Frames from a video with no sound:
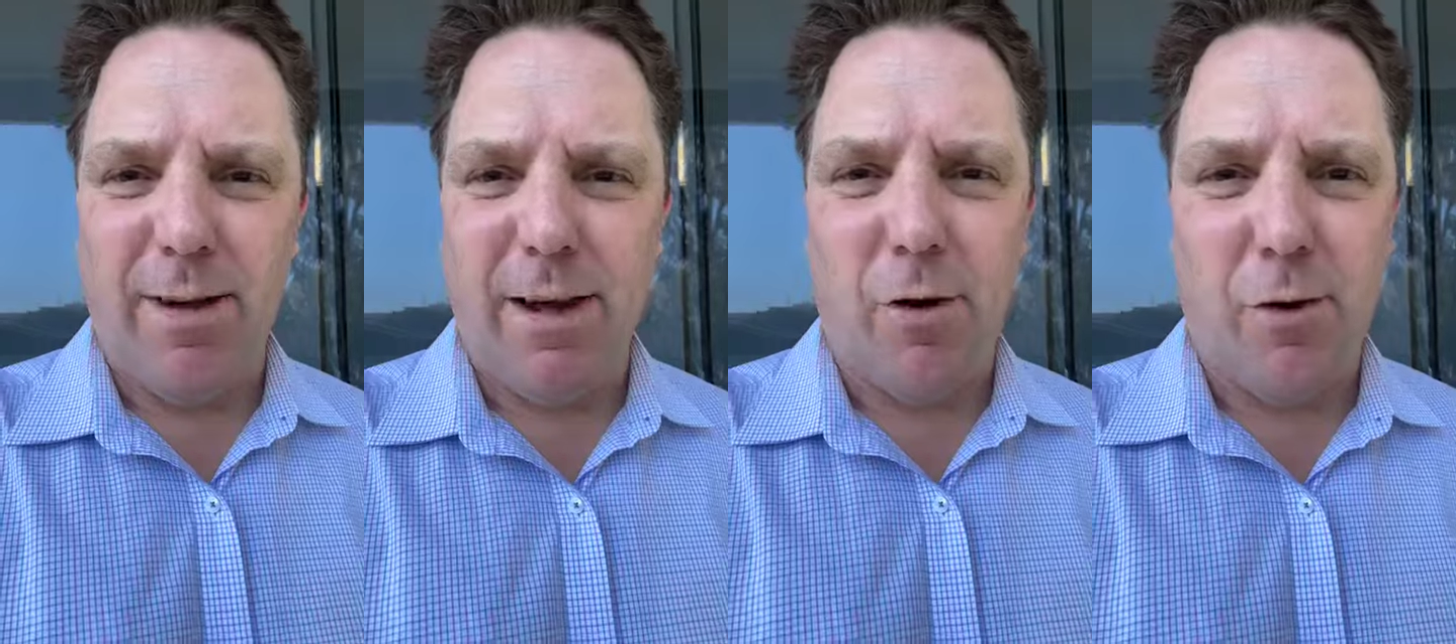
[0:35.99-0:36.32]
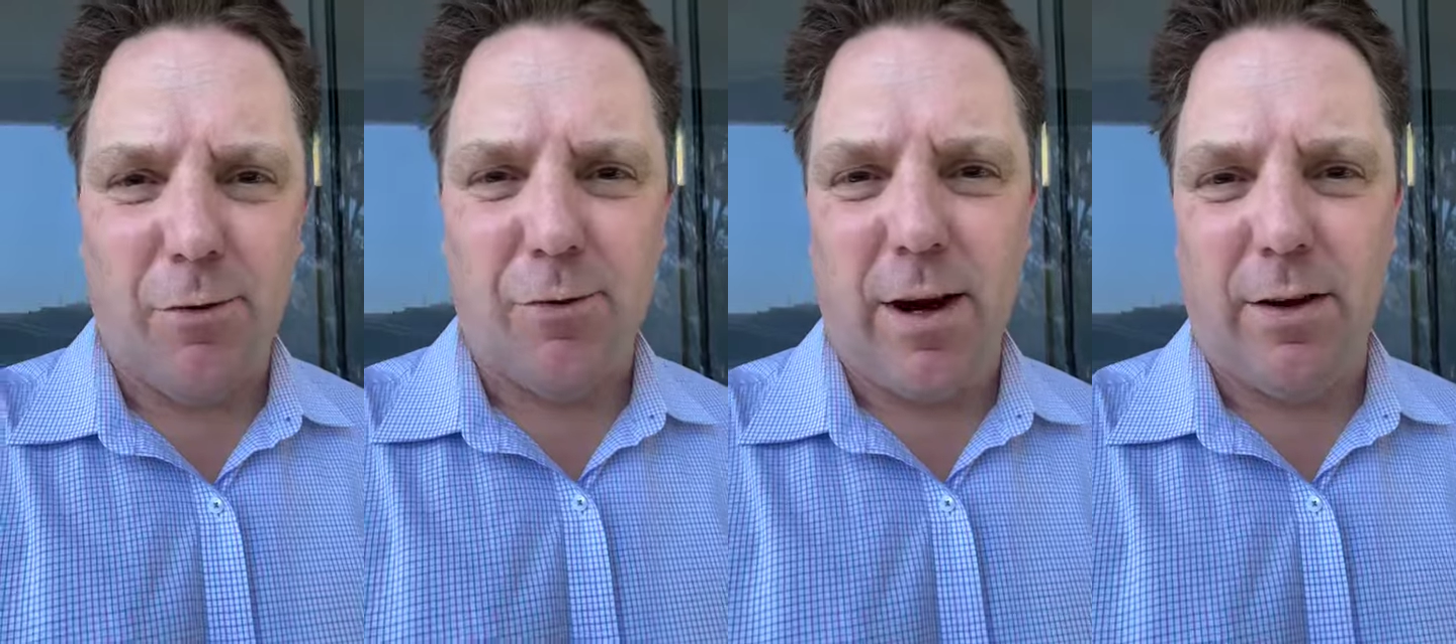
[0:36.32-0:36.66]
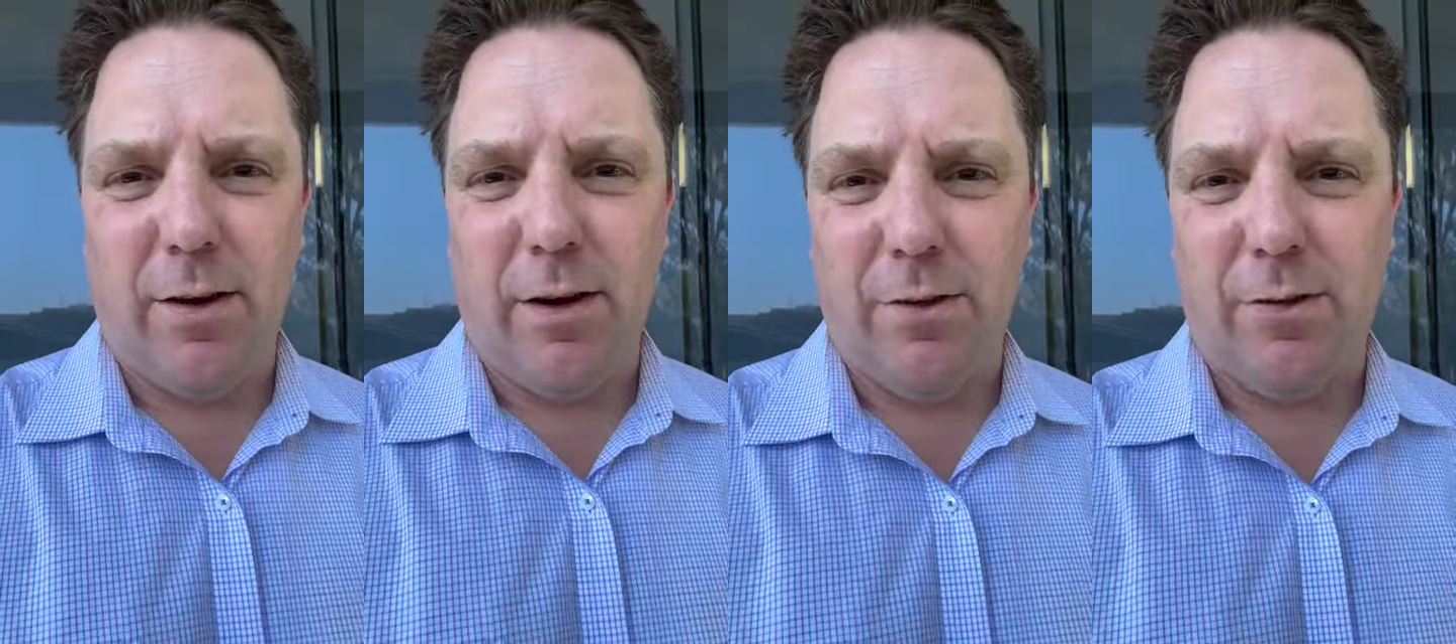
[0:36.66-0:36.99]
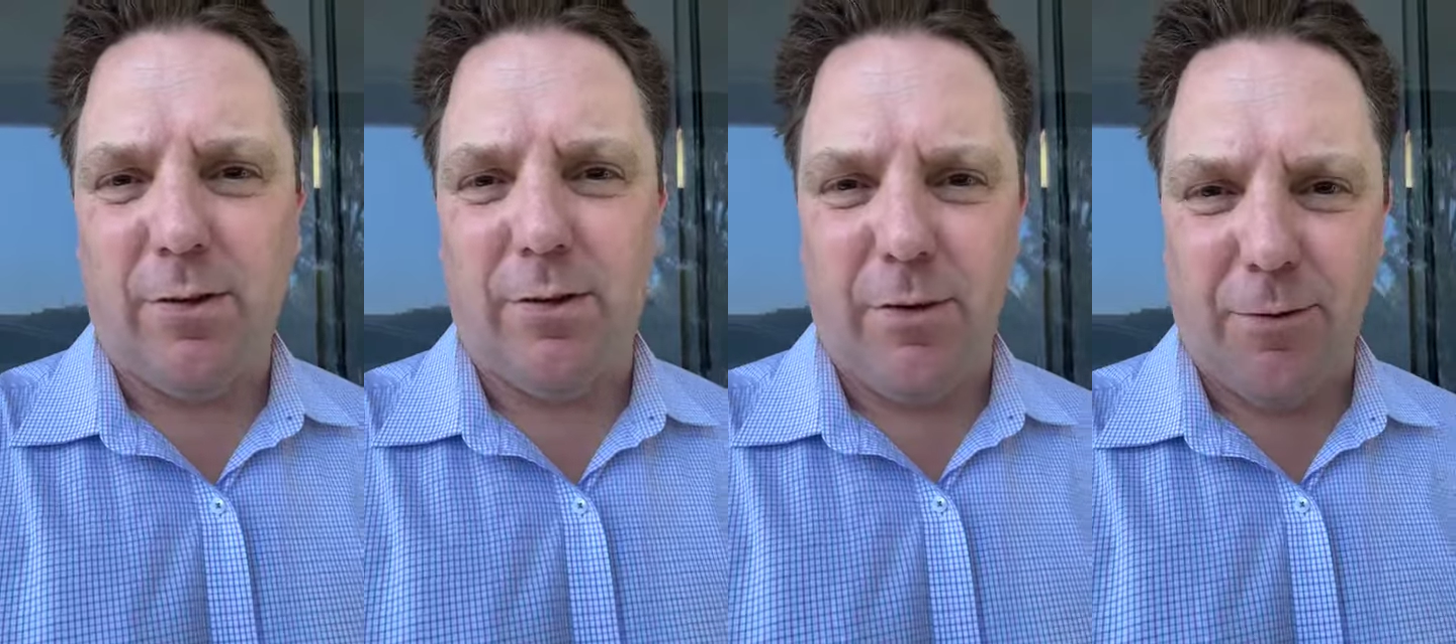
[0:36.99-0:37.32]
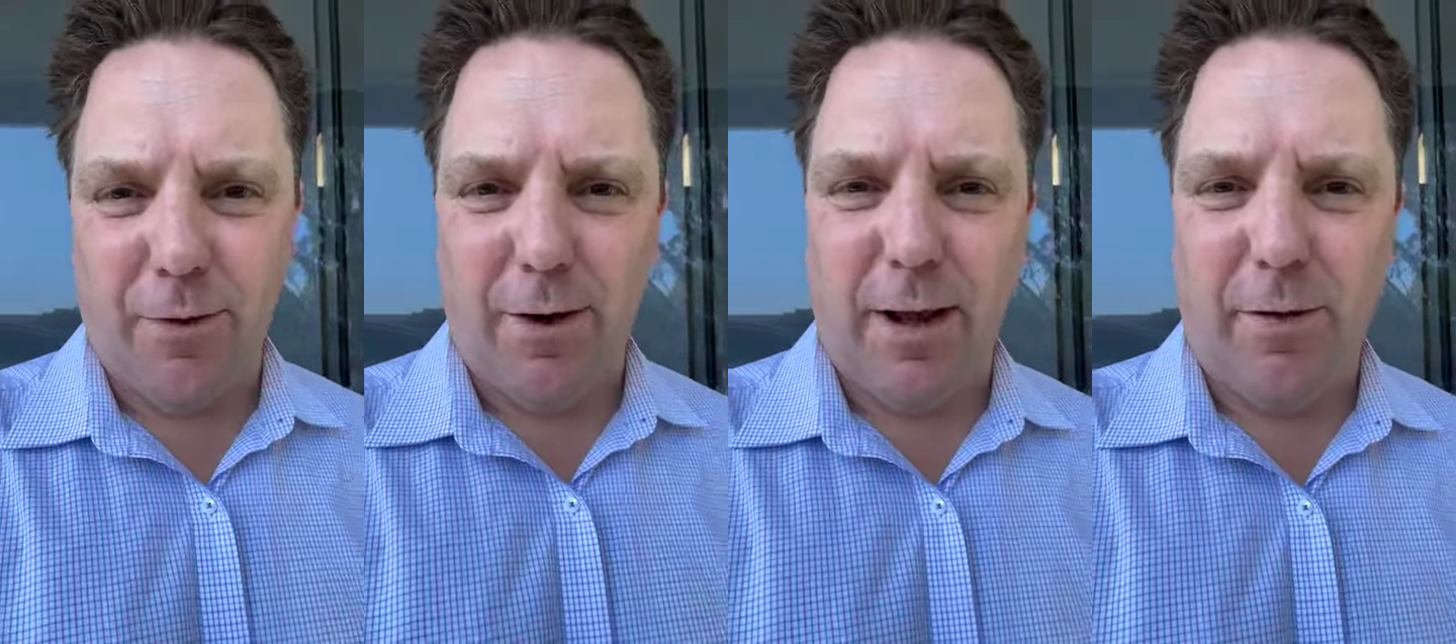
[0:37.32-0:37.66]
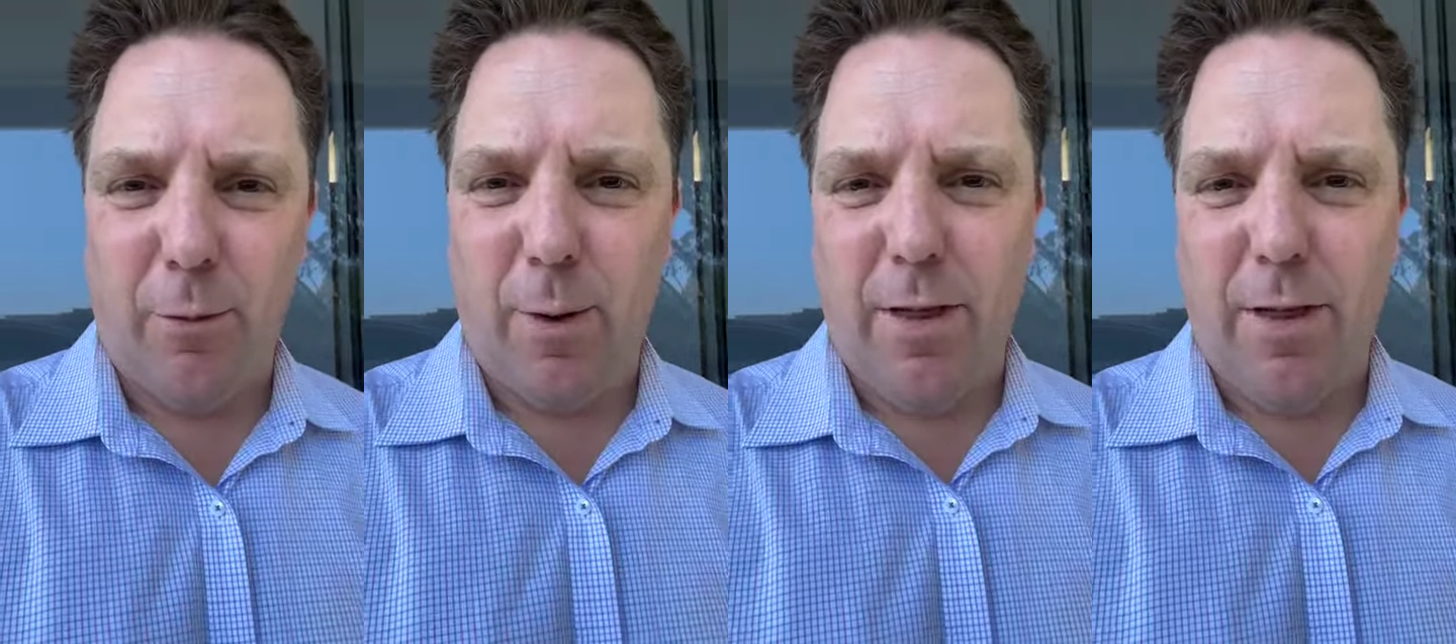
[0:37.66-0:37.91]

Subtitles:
every contract is different in